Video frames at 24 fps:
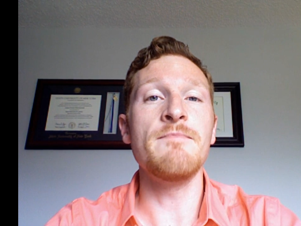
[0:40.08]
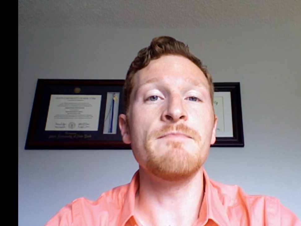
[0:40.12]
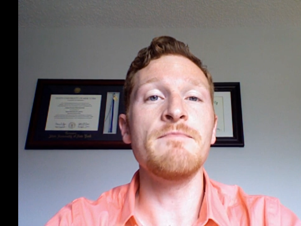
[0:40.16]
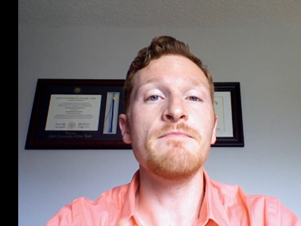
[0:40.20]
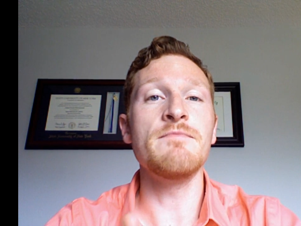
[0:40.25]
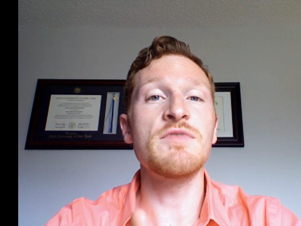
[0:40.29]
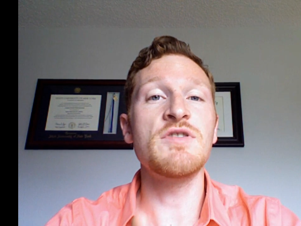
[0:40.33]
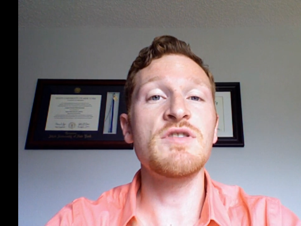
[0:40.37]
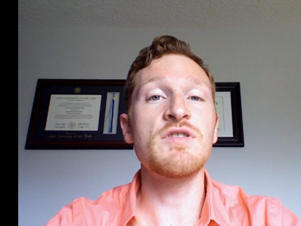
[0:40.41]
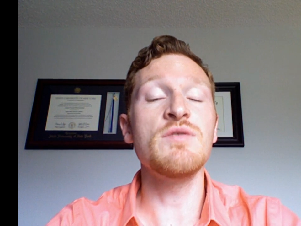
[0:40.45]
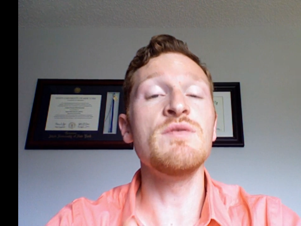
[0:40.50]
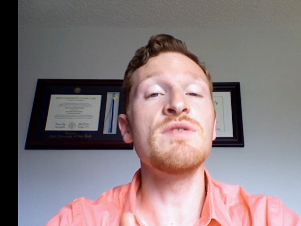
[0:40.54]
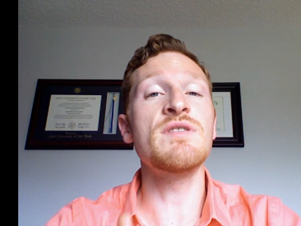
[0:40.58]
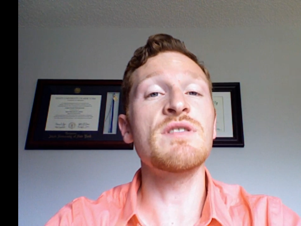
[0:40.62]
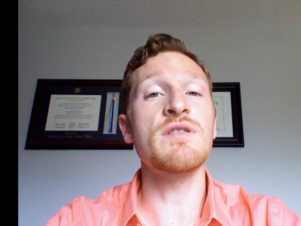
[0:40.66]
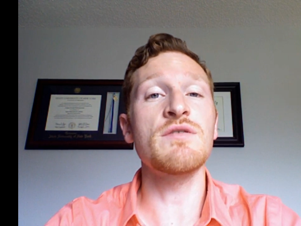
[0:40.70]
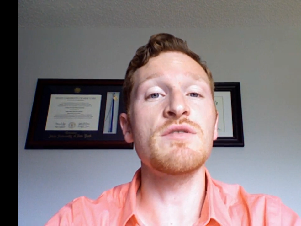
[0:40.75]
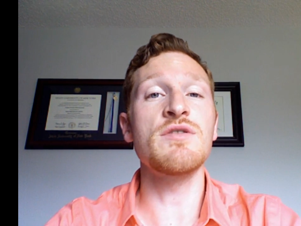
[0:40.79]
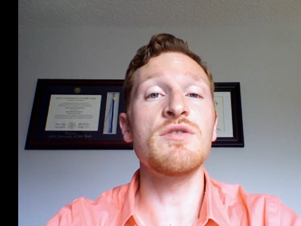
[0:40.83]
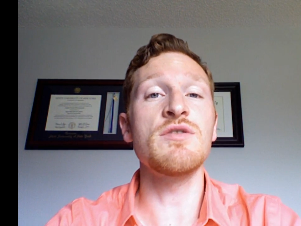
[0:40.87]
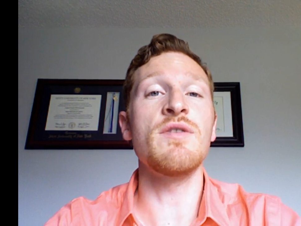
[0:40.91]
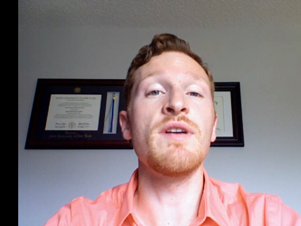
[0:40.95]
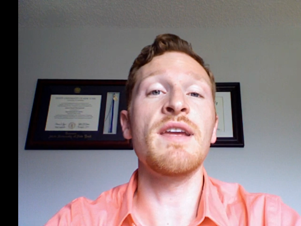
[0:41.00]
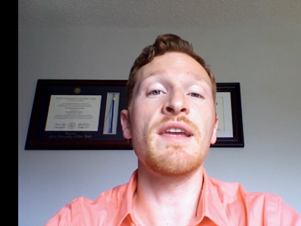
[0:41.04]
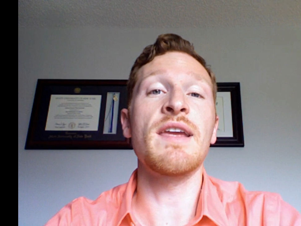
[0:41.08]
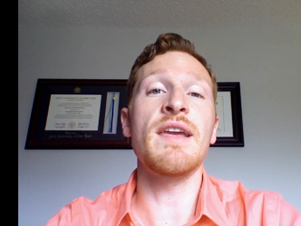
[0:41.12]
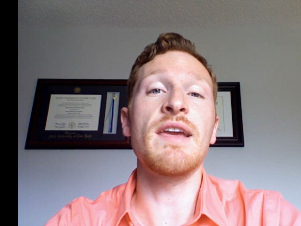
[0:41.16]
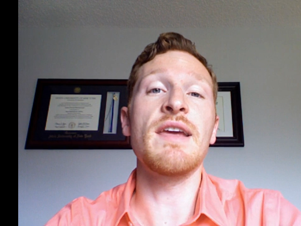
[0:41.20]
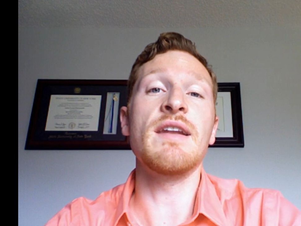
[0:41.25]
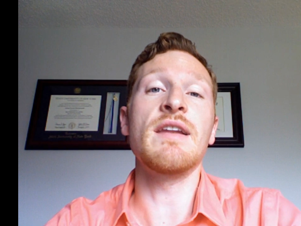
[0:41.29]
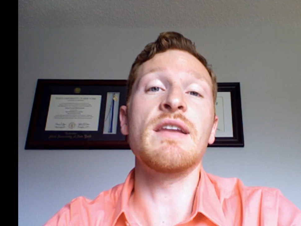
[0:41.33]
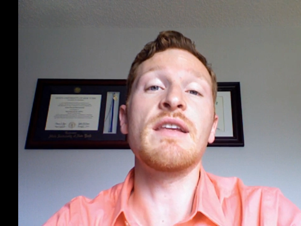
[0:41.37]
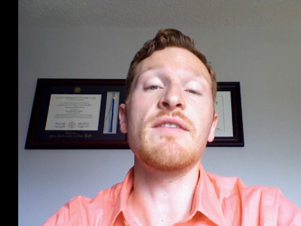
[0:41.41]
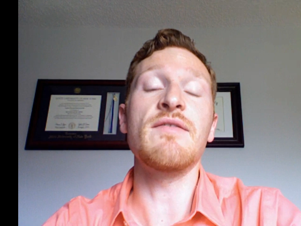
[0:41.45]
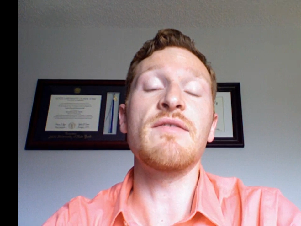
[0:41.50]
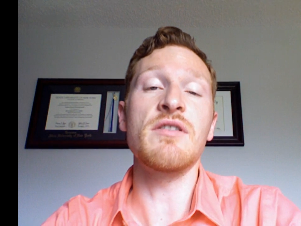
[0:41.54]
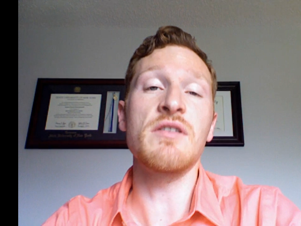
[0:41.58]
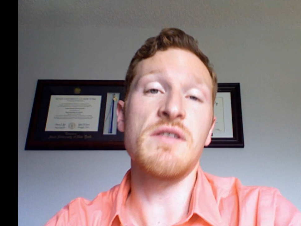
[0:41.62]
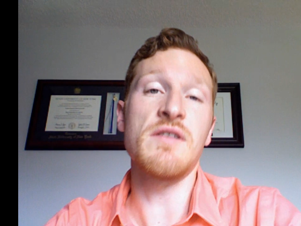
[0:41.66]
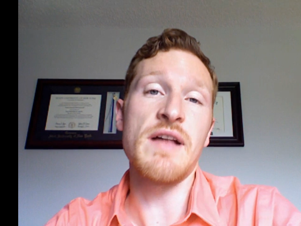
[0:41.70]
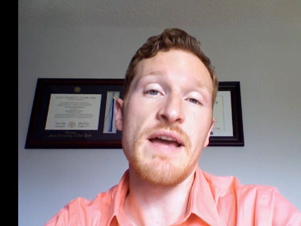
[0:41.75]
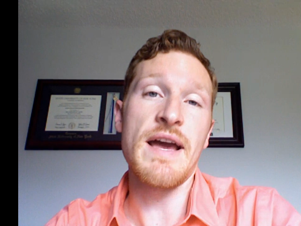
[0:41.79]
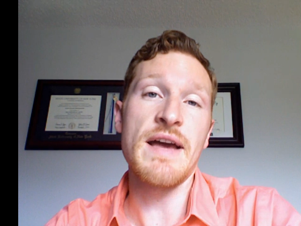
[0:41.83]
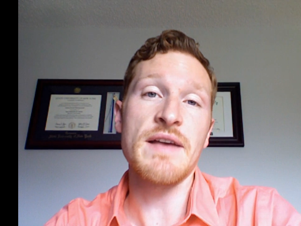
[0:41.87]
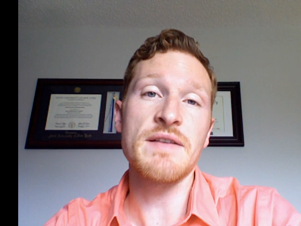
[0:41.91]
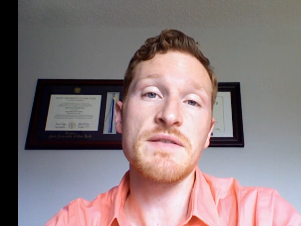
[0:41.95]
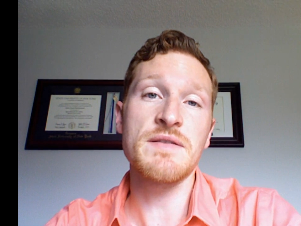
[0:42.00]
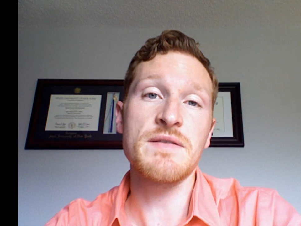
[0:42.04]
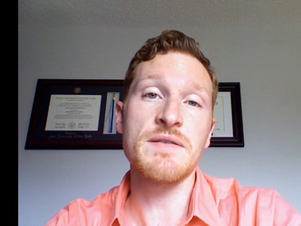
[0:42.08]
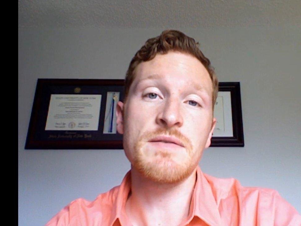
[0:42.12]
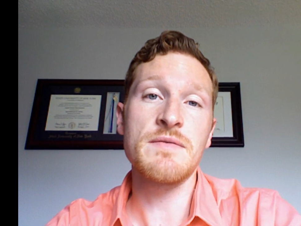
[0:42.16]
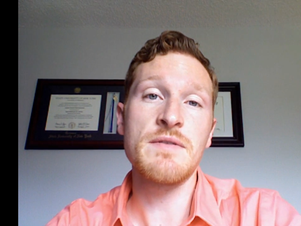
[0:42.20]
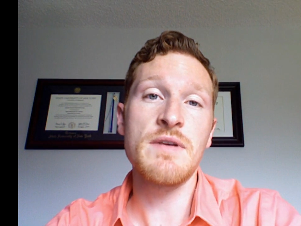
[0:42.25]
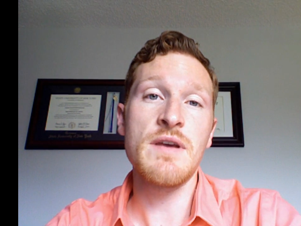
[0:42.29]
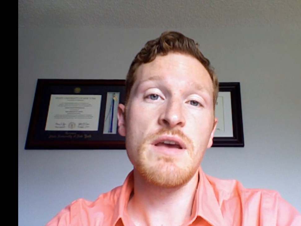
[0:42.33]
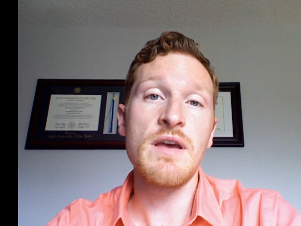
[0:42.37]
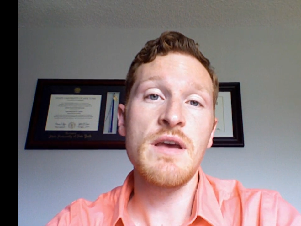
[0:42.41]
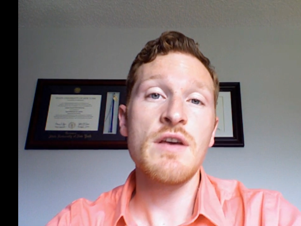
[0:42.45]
students are doing in a given class.